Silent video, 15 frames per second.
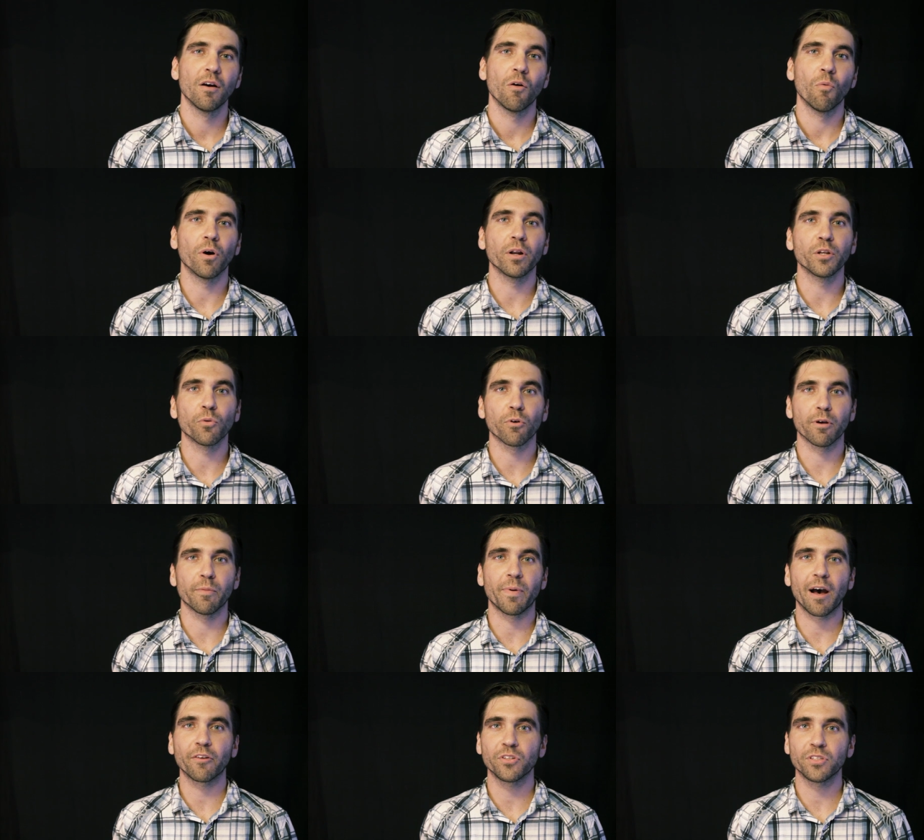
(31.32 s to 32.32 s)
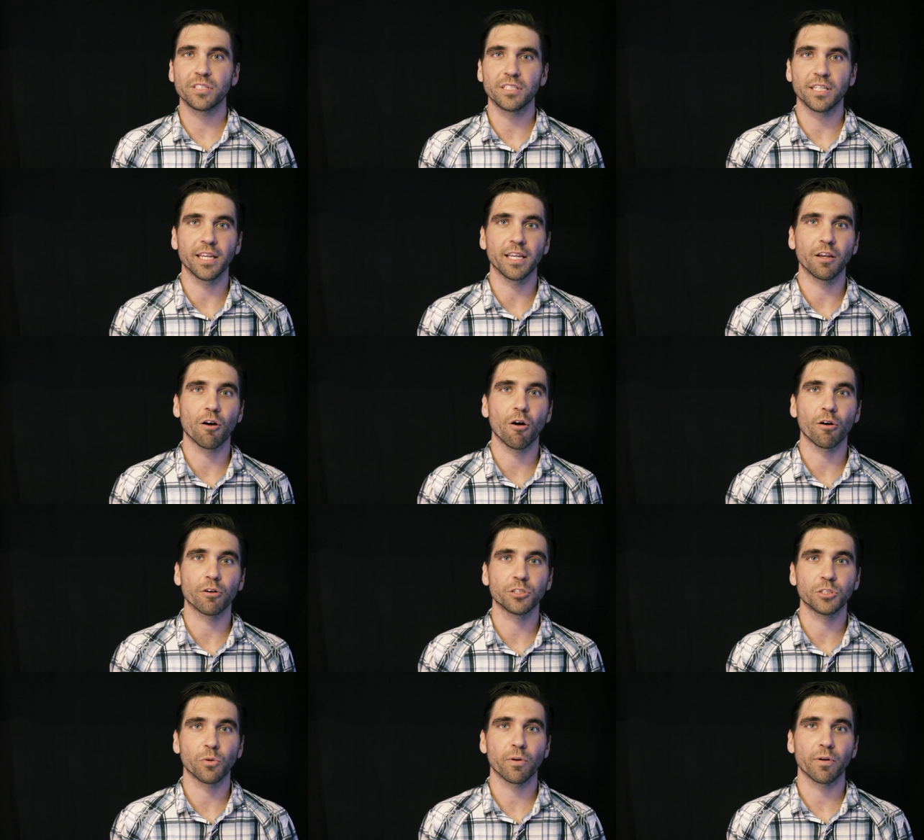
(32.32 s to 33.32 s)
What you are about to see are
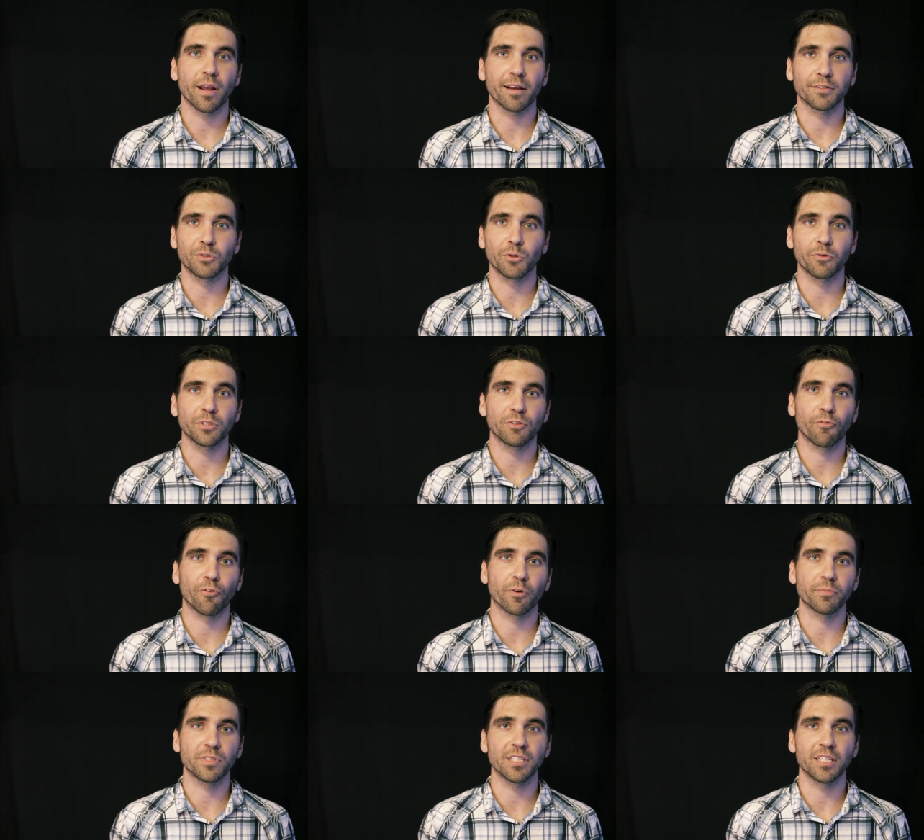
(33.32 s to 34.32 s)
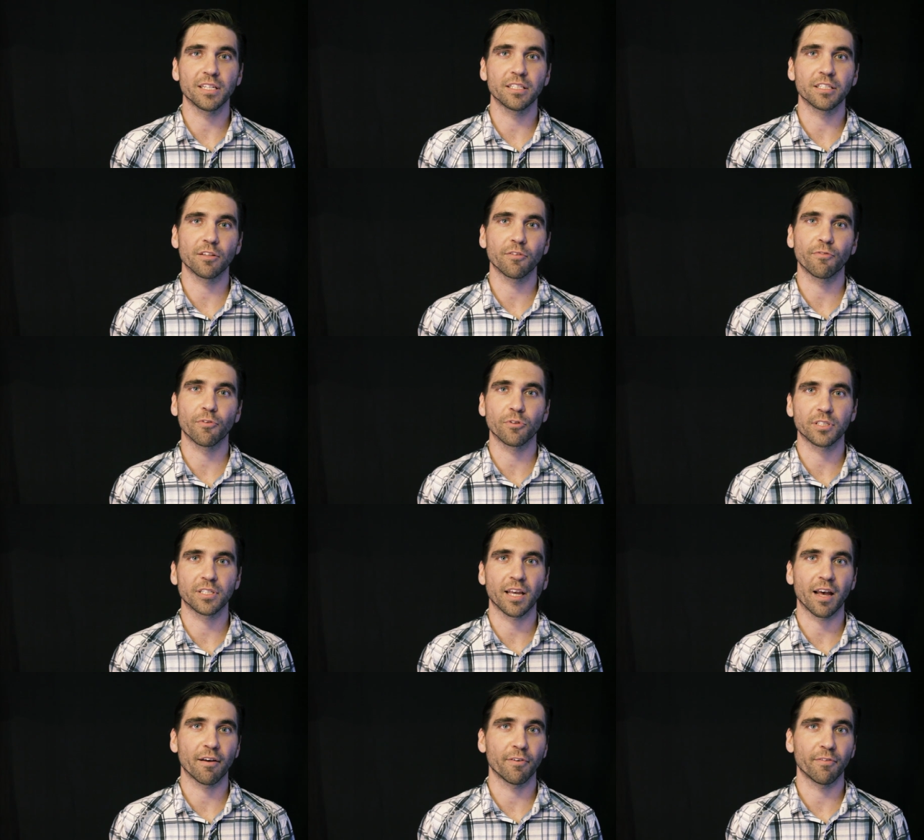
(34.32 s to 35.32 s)
short excerpts from scenes in the first
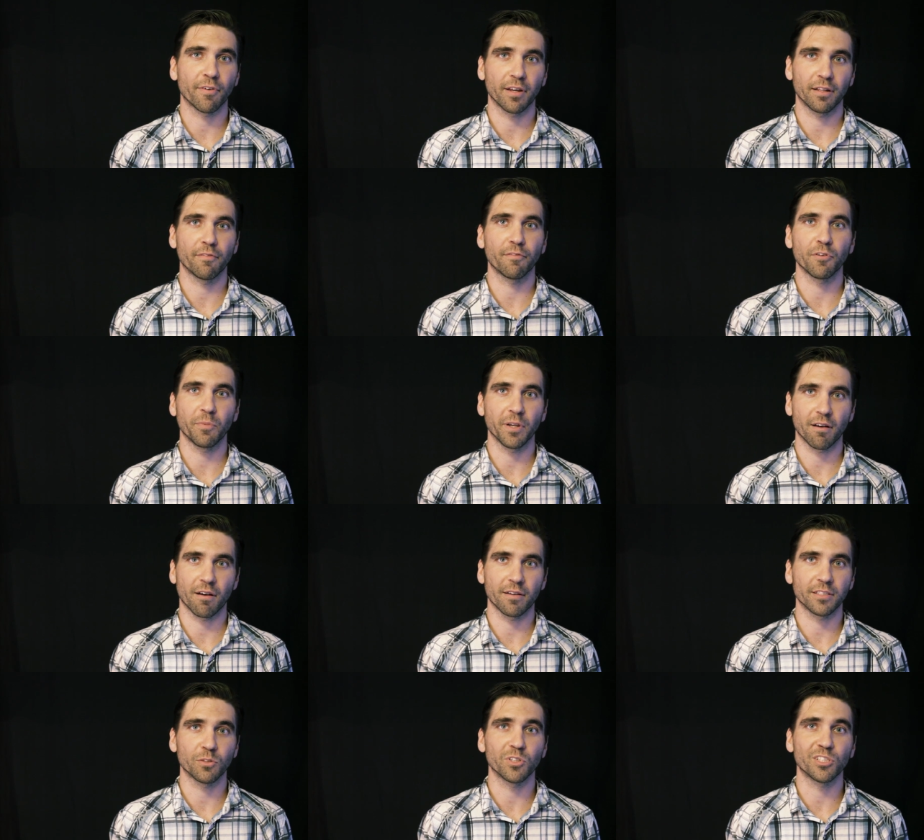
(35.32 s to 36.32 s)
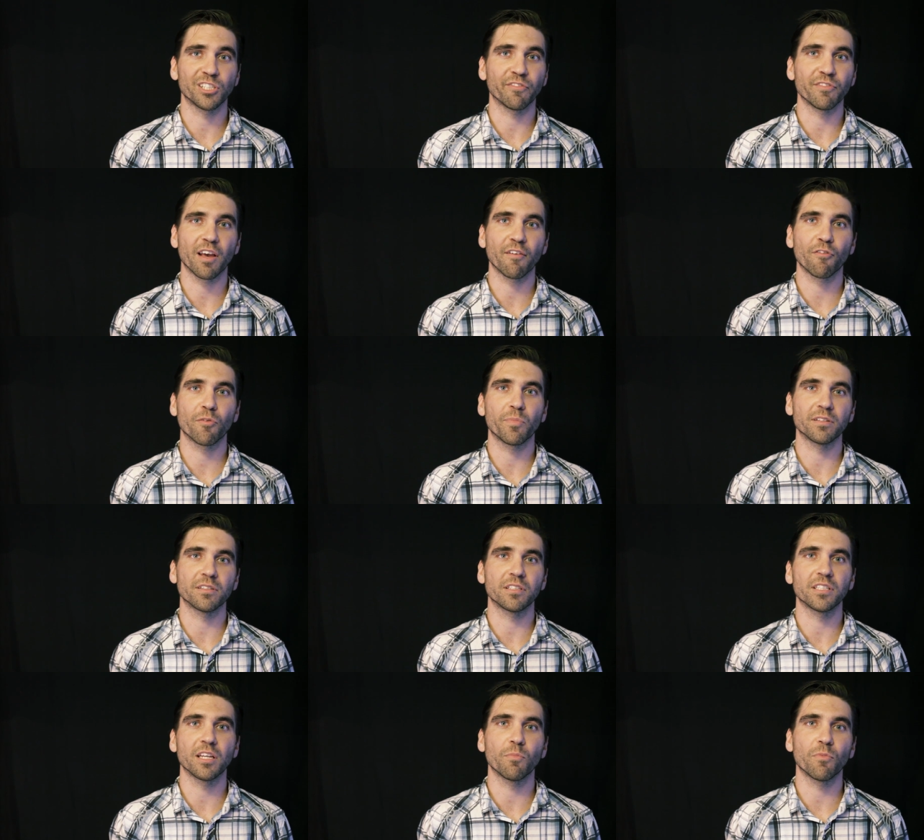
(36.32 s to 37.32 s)
half of I Love You Because, which have never been
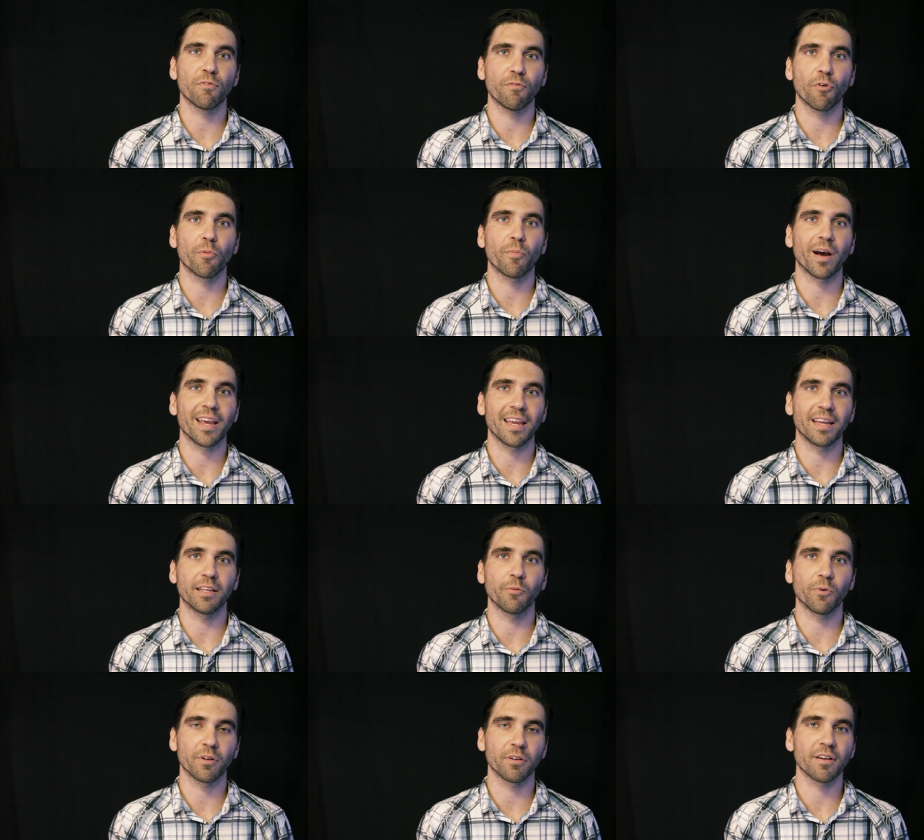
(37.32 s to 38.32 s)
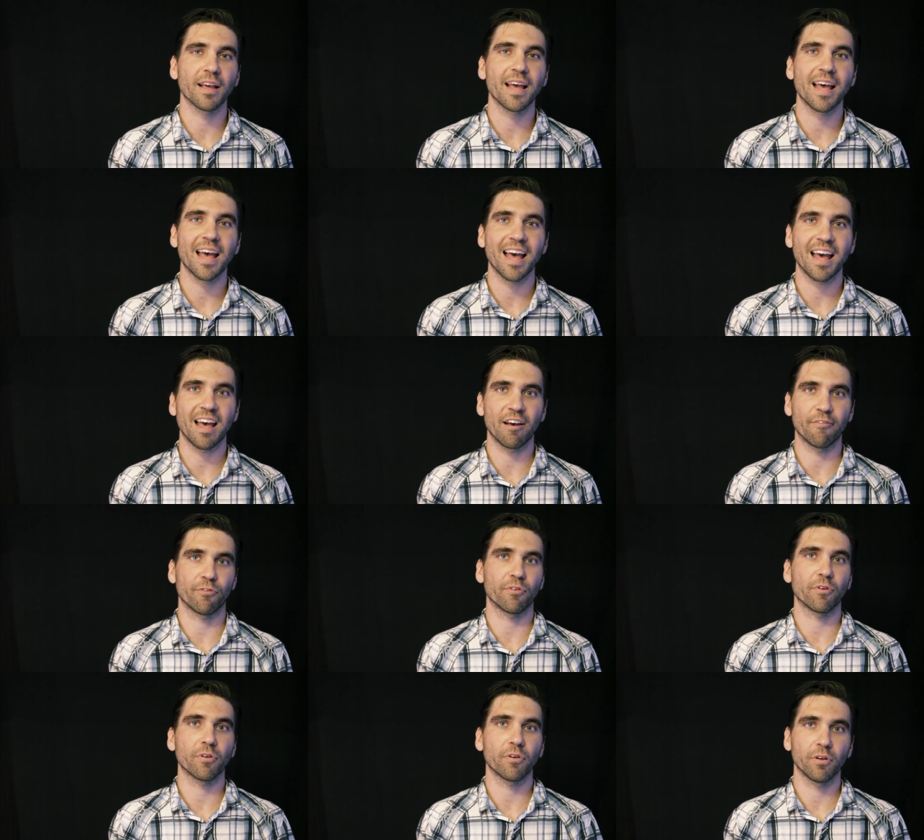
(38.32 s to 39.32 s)
seen before by anyone,
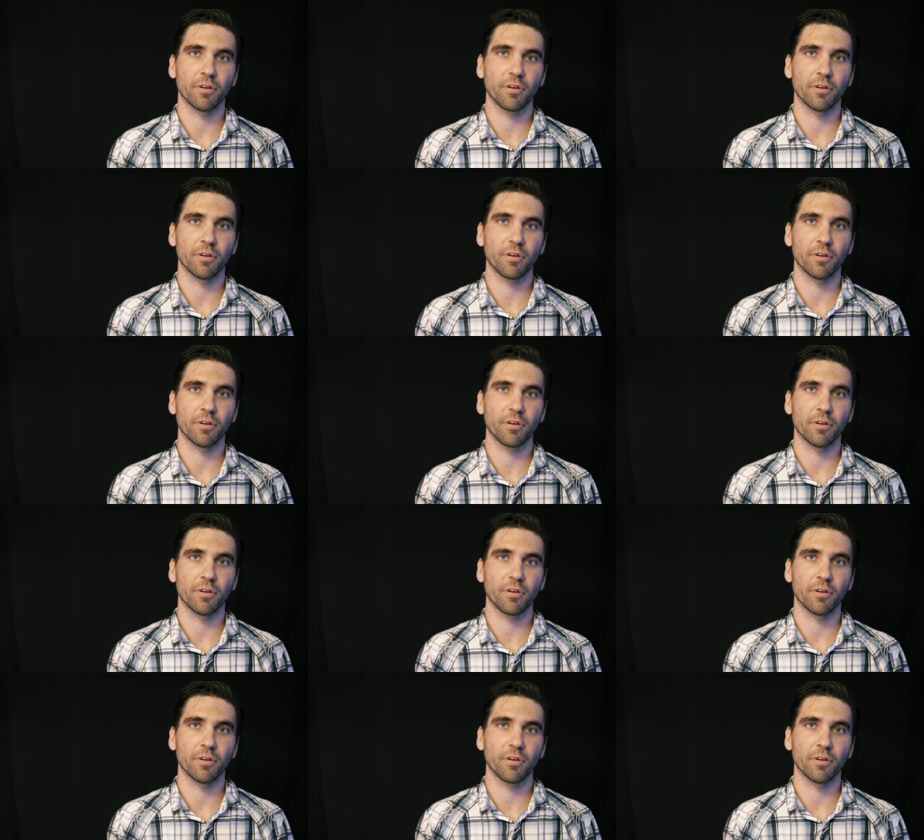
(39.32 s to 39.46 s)
ever.